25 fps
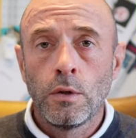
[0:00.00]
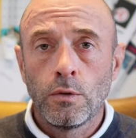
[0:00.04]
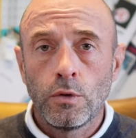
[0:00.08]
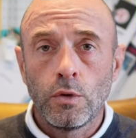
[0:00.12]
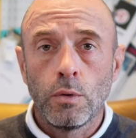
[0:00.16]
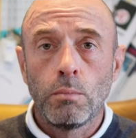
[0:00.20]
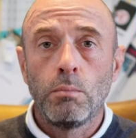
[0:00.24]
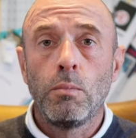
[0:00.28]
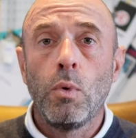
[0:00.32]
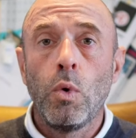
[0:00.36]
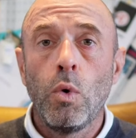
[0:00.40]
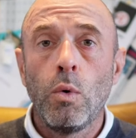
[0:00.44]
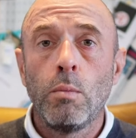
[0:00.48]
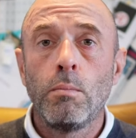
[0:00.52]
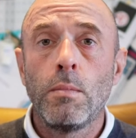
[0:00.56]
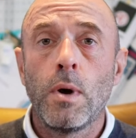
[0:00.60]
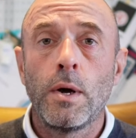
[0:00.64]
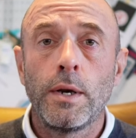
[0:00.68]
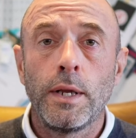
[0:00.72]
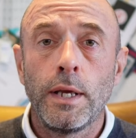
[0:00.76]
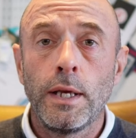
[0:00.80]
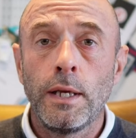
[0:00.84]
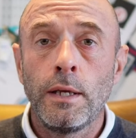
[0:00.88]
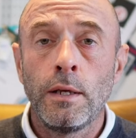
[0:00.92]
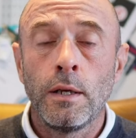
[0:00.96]
the more
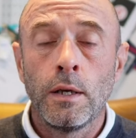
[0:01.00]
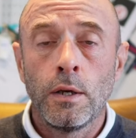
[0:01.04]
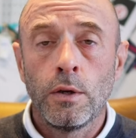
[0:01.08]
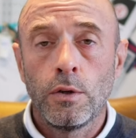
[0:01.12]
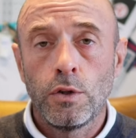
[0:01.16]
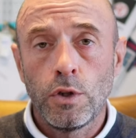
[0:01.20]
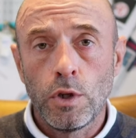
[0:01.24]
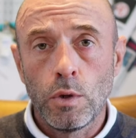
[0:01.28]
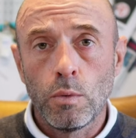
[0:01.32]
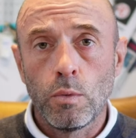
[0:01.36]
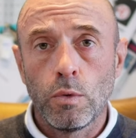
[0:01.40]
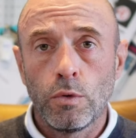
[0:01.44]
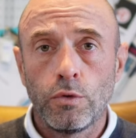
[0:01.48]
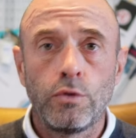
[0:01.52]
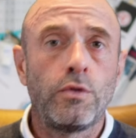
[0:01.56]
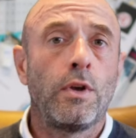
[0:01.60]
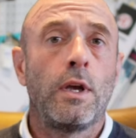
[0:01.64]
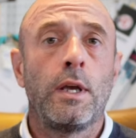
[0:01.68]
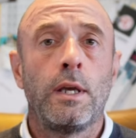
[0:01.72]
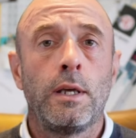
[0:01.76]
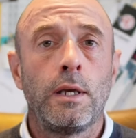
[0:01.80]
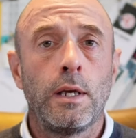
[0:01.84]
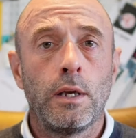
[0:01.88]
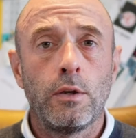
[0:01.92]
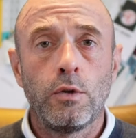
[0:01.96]
money you will
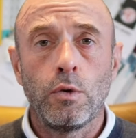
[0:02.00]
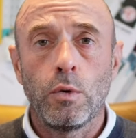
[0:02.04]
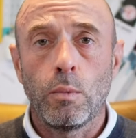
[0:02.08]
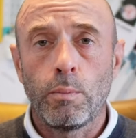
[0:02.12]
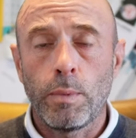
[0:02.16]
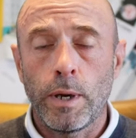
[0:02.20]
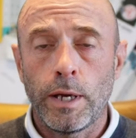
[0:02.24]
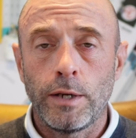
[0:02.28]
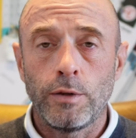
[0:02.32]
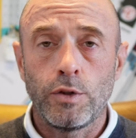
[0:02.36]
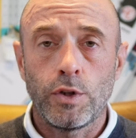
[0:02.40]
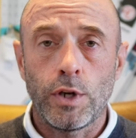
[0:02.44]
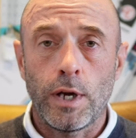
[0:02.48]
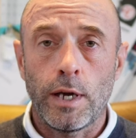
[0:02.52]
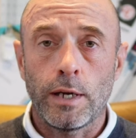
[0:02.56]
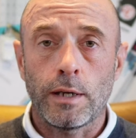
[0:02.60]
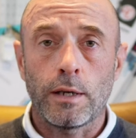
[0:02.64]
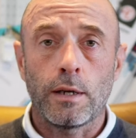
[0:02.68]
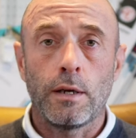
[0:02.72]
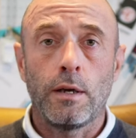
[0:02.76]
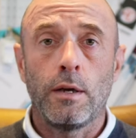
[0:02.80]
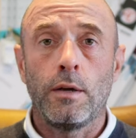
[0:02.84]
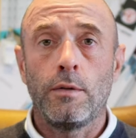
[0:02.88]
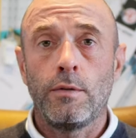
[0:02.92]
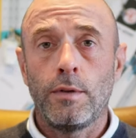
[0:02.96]
see in your
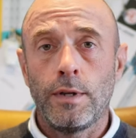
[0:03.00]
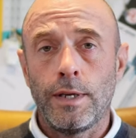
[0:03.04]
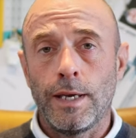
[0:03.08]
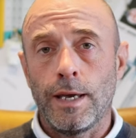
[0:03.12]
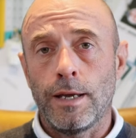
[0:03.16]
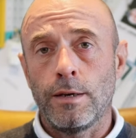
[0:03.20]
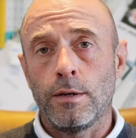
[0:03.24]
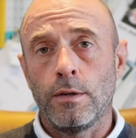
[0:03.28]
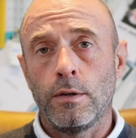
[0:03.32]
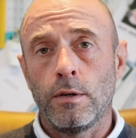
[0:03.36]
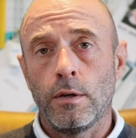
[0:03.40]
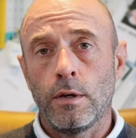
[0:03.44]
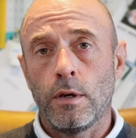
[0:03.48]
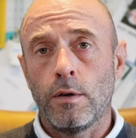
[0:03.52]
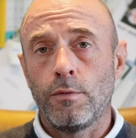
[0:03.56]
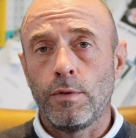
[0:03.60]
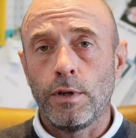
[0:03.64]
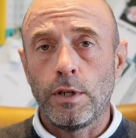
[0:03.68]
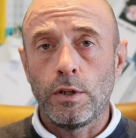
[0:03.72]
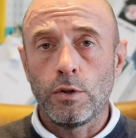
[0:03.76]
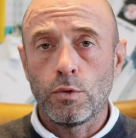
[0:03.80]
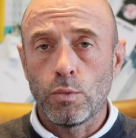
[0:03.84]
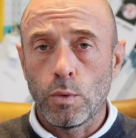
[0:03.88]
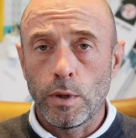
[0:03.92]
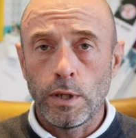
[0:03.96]
paycheck at the end of
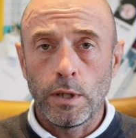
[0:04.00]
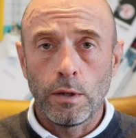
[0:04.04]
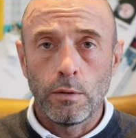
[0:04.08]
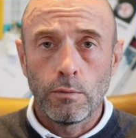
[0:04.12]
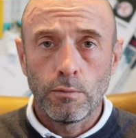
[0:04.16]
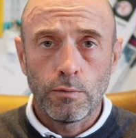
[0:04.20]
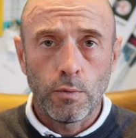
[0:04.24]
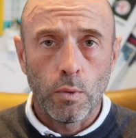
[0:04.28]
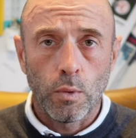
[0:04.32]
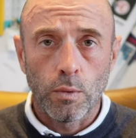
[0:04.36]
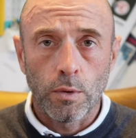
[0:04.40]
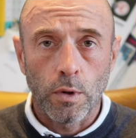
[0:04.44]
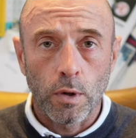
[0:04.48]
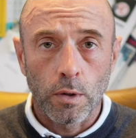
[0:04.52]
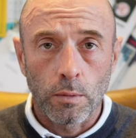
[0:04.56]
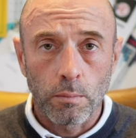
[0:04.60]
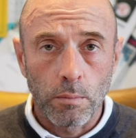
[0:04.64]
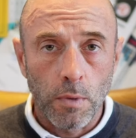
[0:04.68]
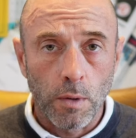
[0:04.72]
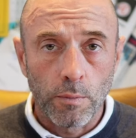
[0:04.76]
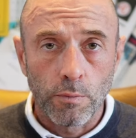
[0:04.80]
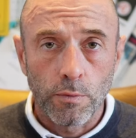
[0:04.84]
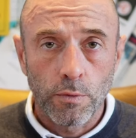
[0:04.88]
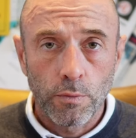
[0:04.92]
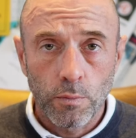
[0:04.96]
each week, fortnight,
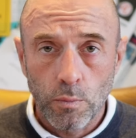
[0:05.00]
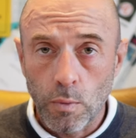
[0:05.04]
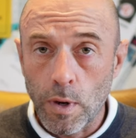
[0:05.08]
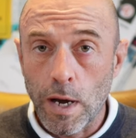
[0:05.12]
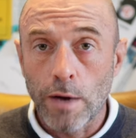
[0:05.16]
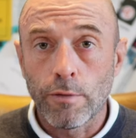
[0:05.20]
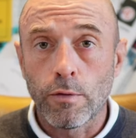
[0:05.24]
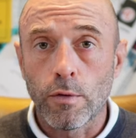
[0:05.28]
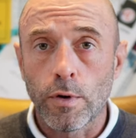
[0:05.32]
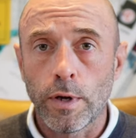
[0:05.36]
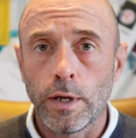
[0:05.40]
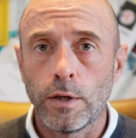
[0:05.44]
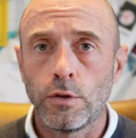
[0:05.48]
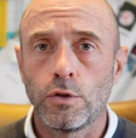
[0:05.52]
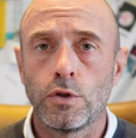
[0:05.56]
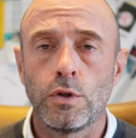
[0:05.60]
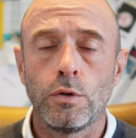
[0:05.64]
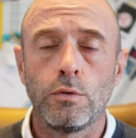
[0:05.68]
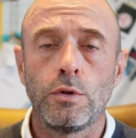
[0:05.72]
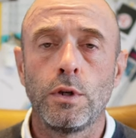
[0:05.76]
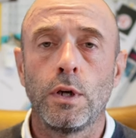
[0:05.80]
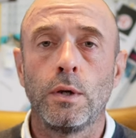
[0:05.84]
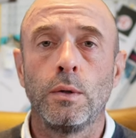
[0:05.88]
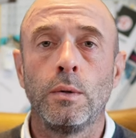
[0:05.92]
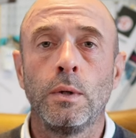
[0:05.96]
month, whatever it is
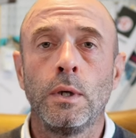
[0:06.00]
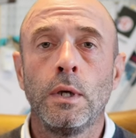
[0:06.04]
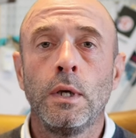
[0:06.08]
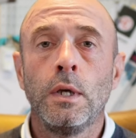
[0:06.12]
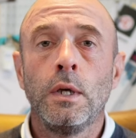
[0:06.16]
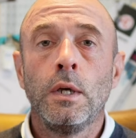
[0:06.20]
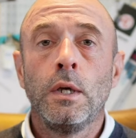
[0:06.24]
you do.